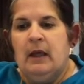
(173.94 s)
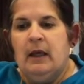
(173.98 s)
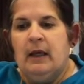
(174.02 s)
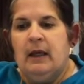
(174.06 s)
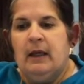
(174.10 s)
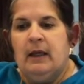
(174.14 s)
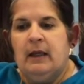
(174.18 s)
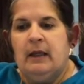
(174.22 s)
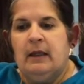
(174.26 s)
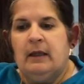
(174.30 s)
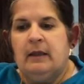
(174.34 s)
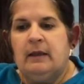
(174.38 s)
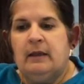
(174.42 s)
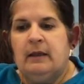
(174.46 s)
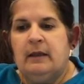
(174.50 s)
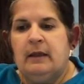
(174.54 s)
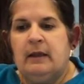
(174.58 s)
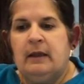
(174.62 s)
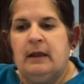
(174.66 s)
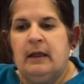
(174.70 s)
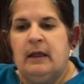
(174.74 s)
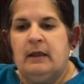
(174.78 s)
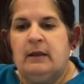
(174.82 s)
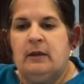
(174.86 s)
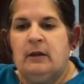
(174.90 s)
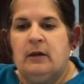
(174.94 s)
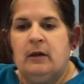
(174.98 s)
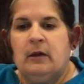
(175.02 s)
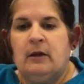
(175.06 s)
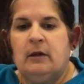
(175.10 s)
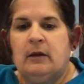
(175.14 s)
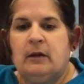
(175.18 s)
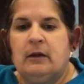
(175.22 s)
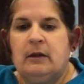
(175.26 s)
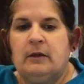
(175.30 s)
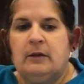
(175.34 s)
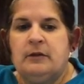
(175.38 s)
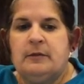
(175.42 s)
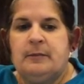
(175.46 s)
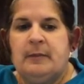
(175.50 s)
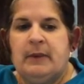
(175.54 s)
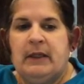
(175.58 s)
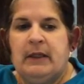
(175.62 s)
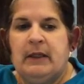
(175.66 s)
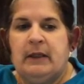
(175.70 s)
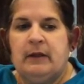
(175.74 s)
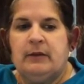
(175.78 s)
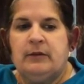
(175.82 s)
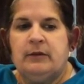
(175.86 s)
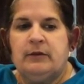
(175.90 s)
And again, it all goes
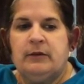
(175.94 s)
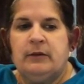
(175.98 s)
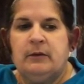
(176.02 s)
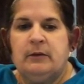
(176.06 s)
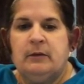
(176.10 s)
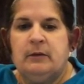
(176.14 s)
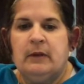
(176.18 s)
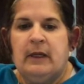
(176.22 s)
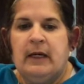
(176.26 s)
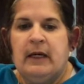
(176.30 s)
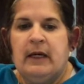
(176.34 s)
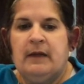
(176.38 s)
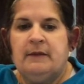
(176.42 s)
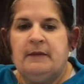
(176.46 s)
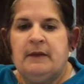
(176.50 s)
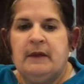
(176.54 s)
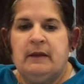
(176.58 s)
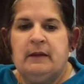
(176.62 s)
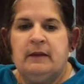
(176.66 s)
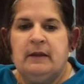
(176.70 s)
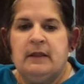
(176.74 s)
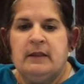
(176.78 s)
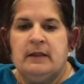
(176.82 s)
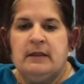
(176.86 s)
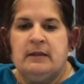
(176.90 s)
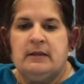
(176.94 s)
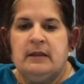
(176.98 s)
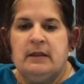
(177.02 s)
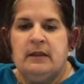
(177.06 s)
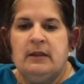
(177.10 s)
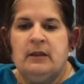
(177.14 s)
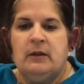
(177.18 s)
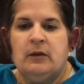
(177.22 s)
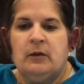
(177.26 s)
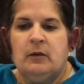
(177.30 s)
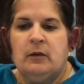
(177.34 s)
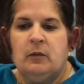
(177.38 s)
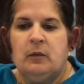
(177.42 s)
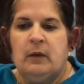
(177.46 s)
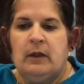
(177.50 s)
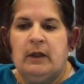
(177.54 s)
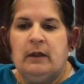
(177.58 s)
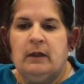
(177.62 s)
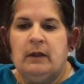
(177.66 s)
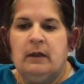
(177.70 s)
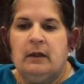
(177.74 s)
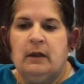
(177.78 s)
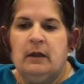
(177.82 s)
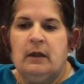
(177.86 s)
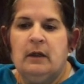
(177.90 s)
back to having things here
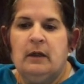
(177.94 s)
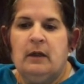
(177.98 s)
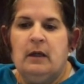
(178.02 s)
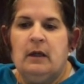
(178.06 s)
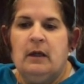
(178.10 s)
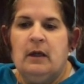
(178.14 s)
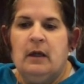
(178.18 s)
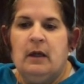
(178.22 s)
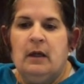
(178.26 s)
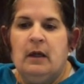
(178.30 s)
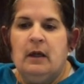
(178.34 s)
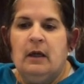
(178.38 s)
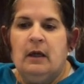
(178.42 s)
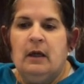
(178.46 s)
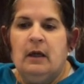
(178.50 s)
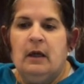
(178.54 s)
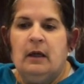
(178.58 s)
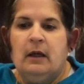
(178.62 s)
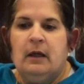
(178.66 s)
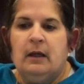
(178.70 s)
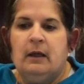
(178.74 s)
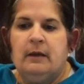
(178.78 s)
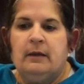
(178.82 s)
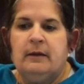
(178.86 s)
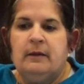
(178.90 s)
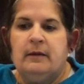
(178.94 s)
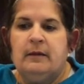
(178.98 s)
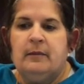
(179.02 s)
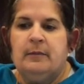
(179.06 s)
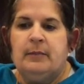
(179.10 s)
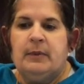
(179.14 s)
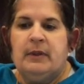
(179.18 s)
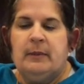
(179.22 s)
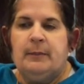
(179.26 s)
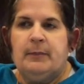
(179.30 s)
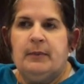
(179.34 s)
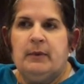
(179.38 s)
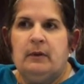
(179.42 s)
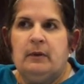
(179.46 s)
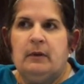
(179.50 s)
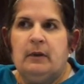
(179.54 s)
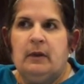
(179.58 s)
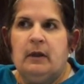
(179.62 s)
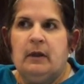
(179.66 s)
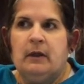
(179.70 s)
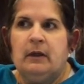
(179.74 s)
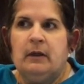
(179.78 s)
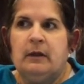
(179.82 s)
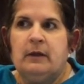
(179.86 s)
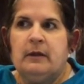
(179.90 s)
where uh, people
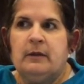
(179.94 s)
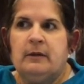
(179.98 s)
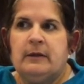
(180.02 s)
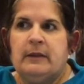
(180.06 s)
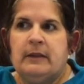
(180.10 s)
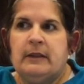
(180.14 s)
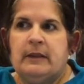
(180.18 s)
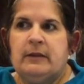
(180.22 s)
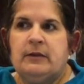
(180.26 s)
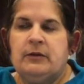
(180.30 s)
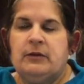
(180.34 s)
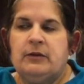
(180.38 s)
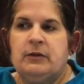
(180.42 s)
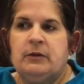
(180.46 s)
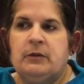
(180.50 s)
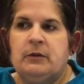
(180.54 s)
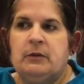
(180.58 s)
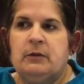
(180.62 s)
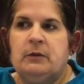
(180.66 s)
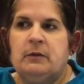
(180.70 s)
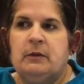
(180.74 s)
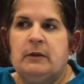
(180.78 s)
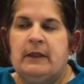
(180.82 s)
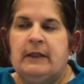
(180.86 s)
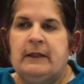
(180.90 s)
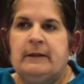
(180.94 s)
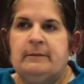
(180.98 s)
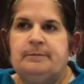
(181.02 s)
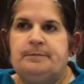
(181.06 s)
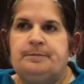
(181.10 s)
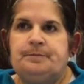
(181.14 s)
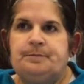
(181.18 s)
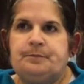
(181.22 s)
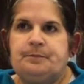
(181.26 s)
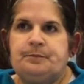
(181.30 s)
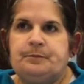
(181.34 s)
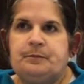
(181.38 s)
are going to um,